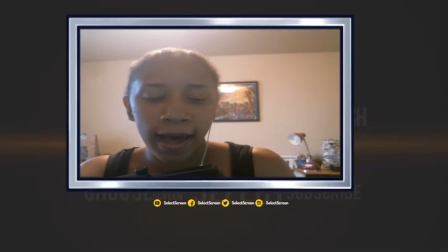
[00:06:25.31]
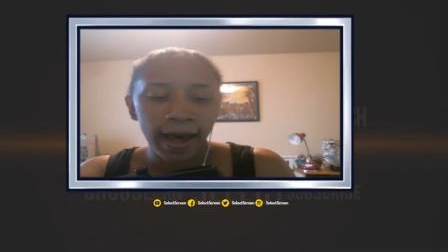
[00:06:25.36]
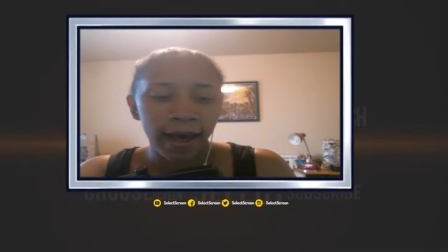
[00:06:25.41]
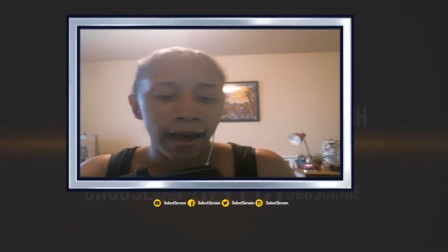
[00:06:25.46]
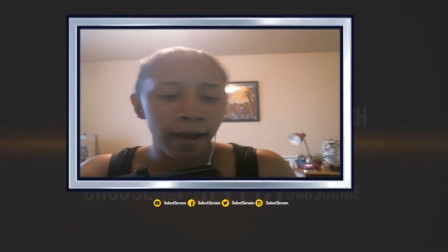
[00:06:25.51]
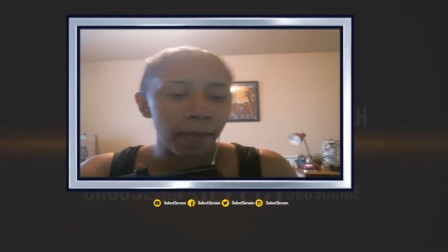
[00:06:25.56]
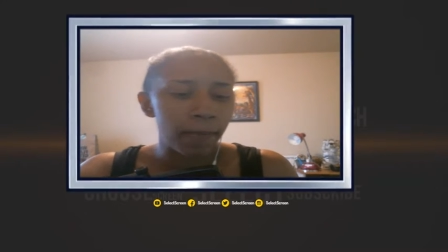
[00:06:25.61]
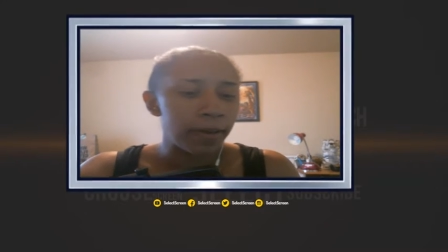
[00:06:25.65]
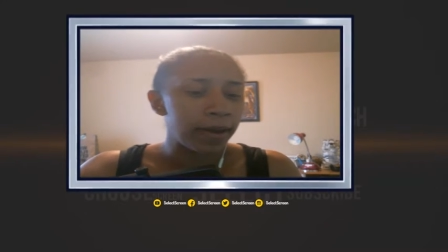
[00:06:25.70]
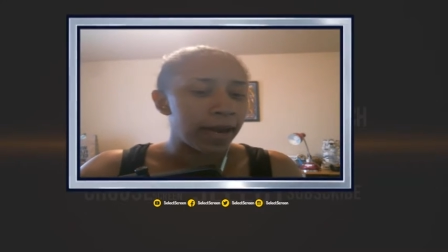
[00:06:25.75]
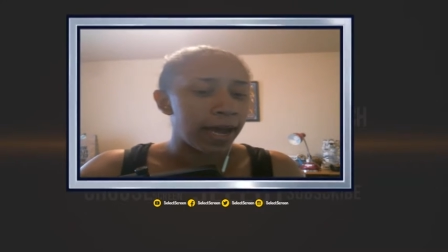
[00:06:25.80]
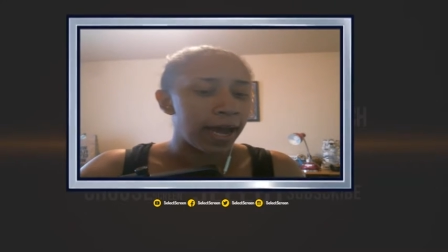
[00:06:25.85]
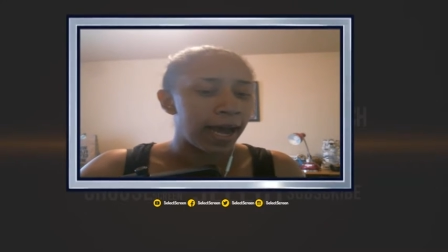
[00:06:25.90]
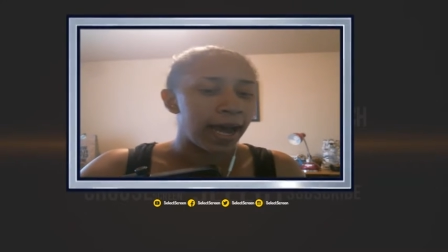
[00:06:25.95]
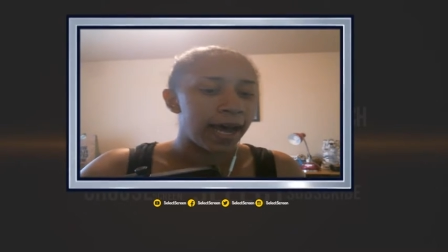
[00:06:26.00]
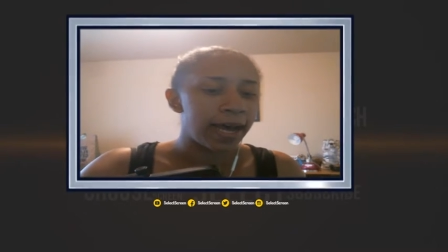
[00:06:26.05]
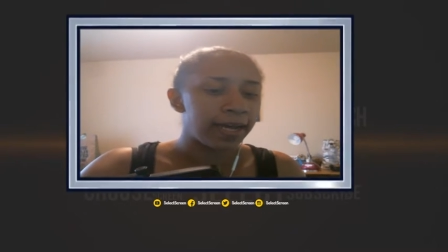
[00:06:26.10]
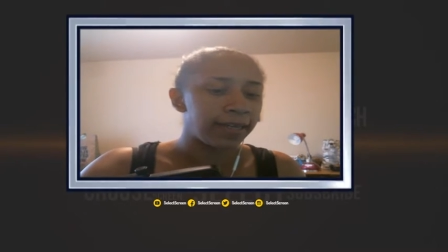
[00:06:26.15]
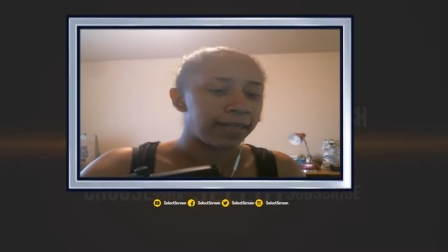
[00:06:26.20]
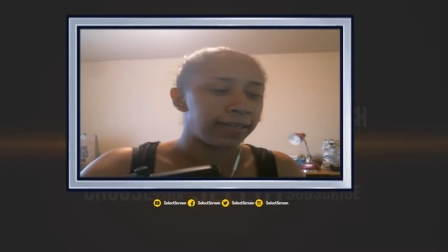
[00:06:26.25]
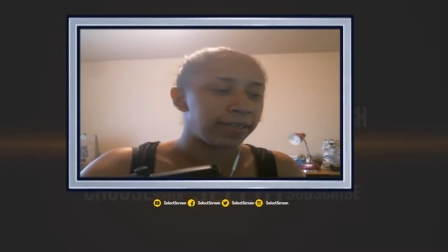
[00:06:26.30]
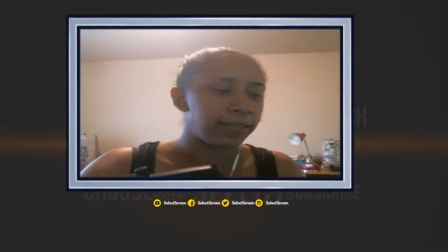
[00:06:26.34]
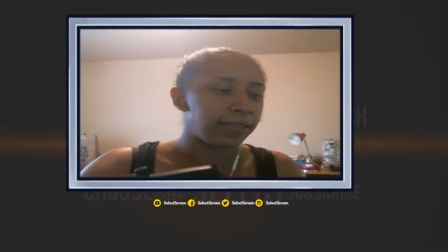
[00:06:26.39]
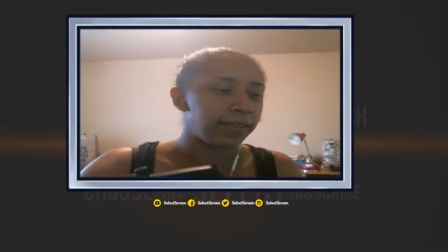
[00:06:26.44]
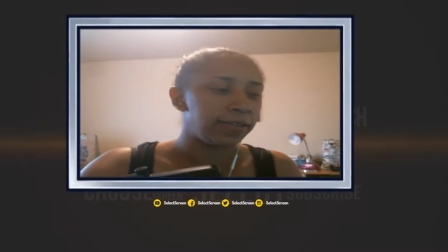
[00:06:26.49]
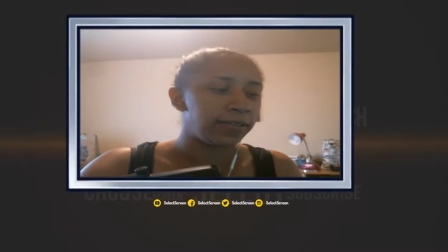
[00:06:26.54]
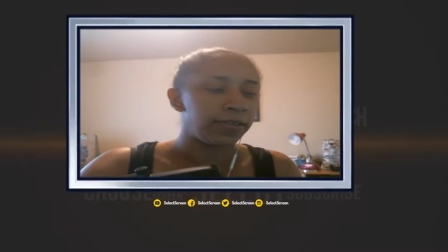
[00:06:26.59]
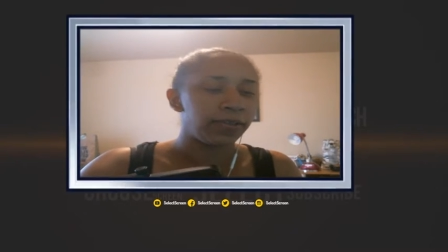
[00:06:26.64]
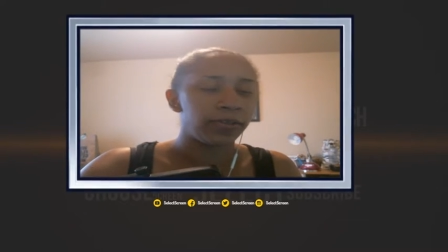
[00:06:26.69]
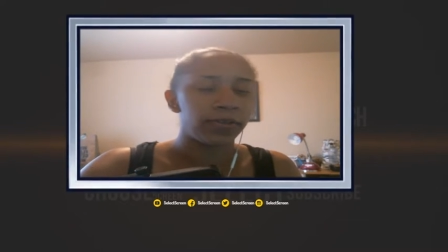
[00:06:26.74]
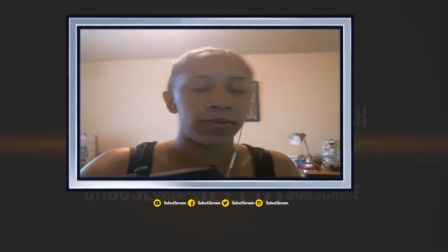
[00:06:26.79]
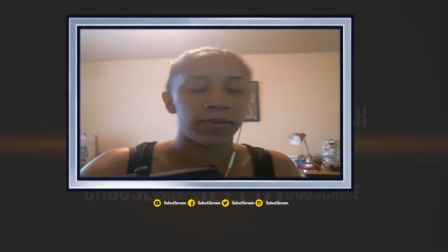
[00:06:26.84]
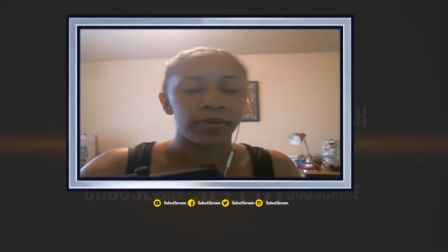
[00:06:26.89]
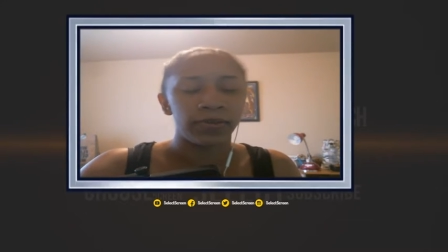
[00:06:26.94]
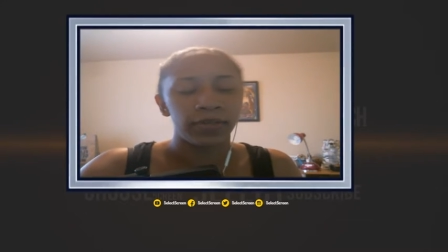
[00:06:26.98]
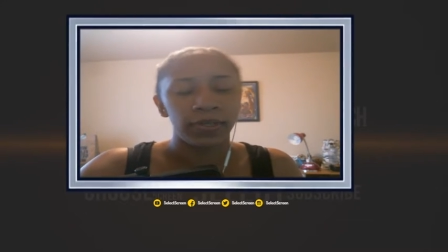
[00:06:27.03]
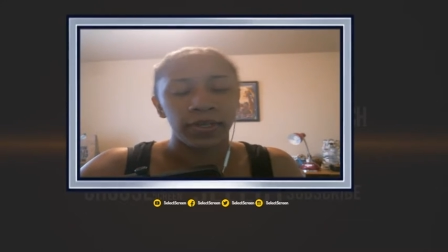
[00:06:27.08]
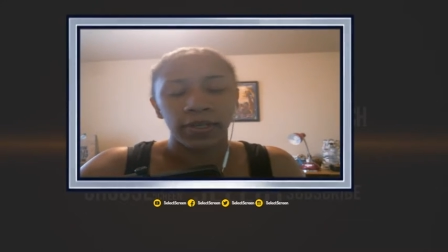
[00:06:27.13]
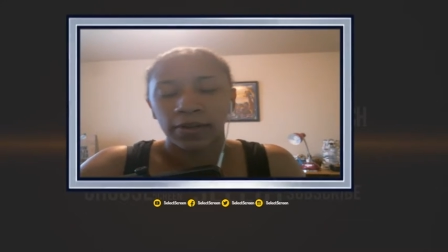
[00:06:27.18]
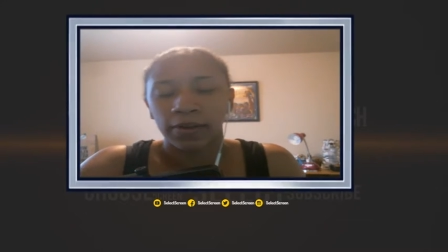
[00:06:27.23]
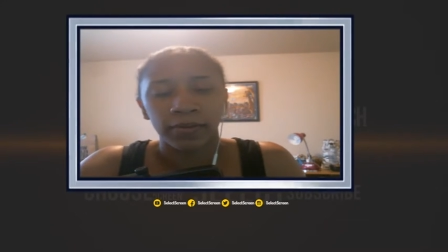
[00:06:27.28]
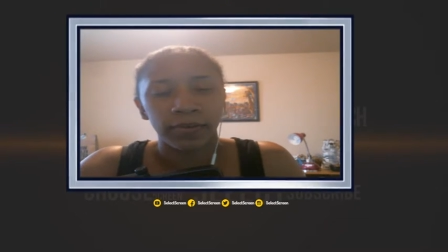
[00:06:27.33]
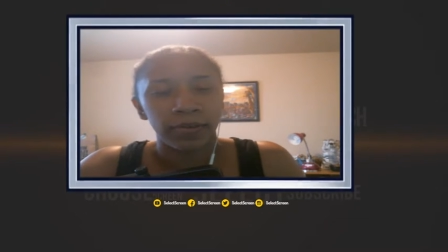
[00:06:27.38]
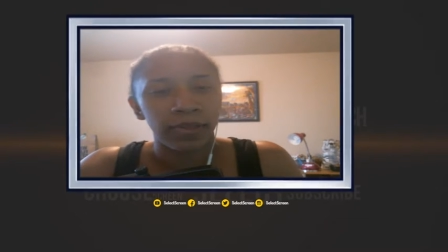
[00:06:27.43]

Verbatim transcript: Um, it has, you know,